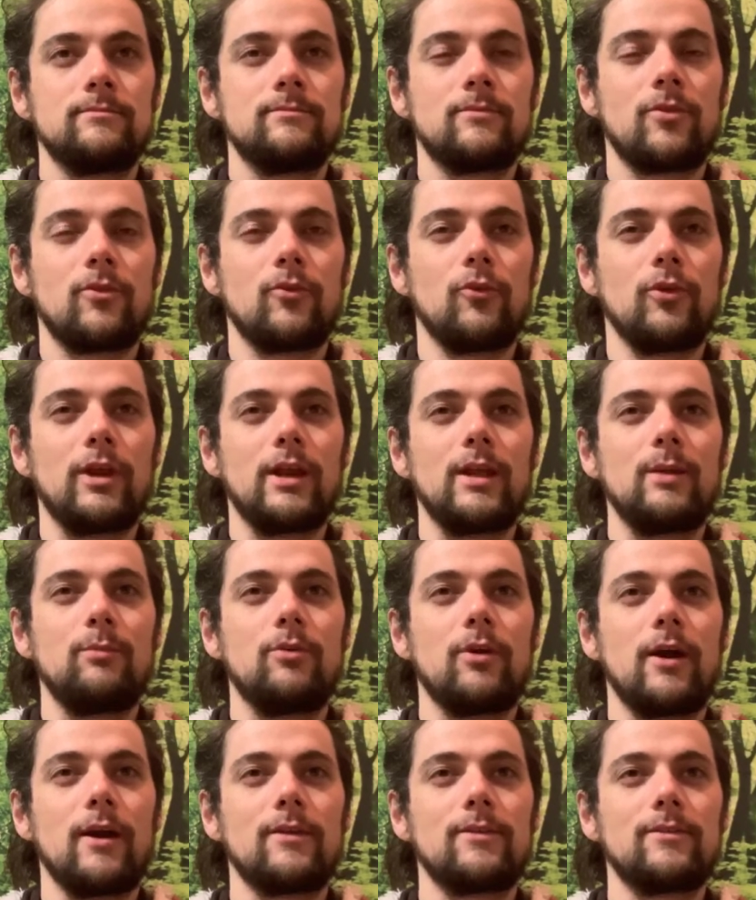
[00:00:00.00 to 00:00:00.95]
3
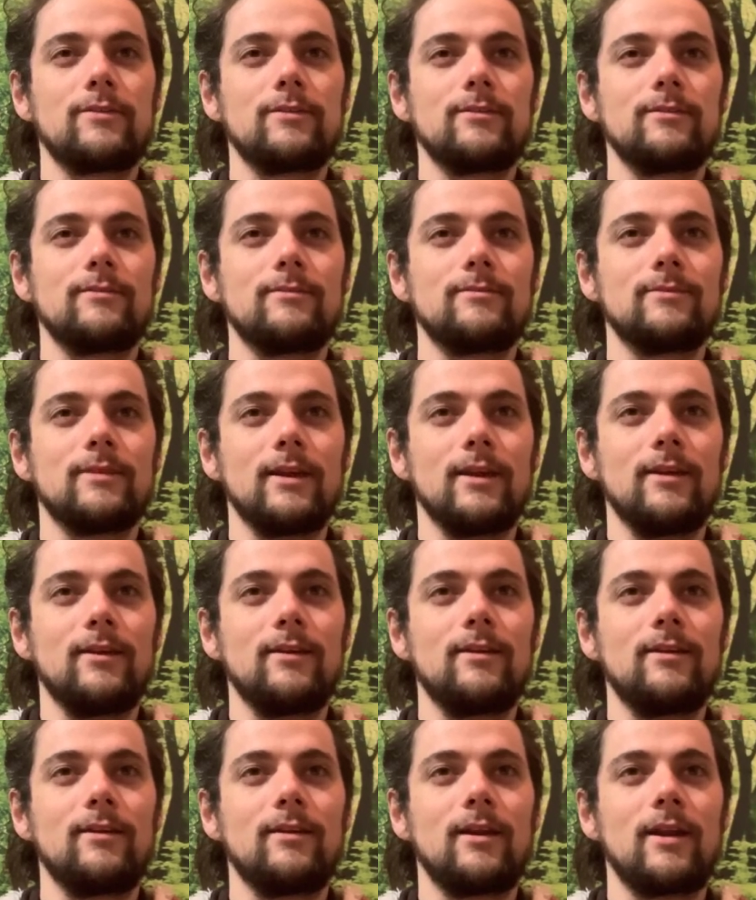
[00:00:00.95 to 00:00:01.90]
breaths,
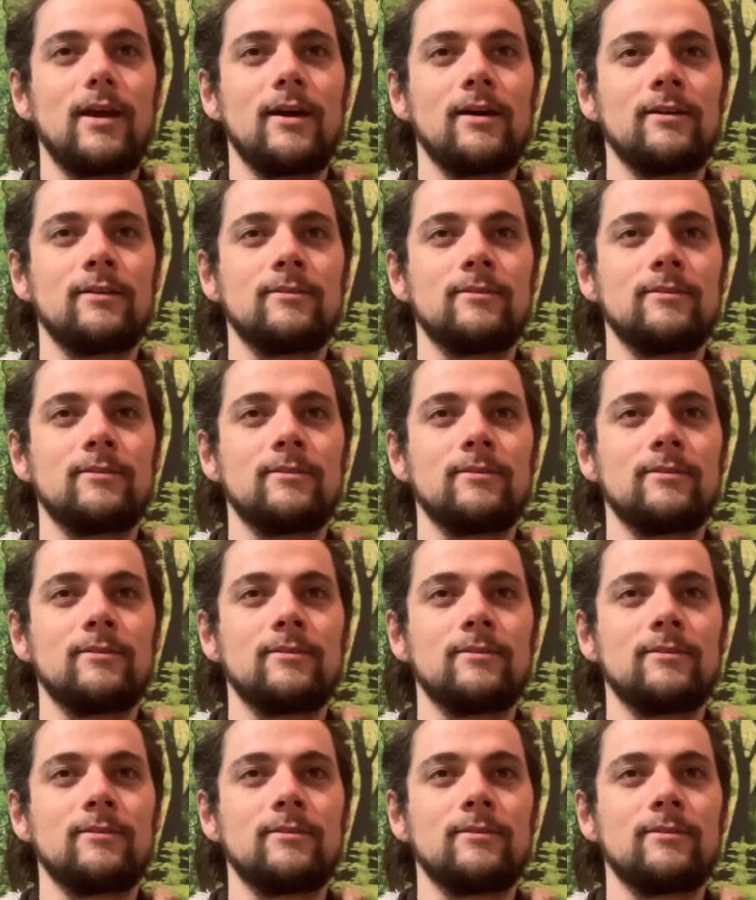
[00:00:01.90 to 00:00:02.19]
in and out.